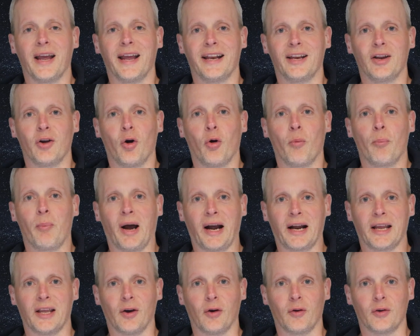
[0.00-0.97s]
in your
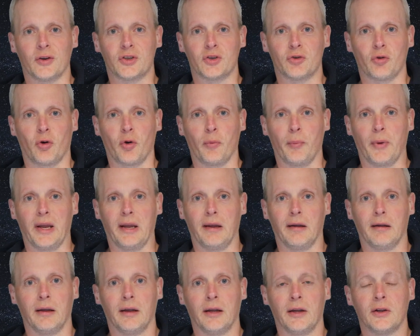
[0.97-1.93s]
backyard astronomy.
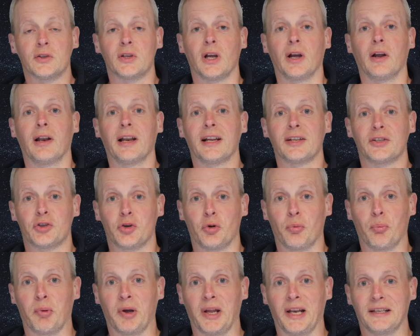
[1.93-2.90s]
So let's
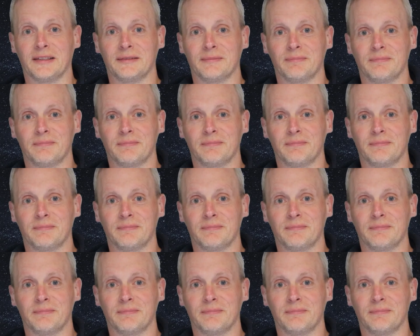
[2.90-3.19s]
jump in.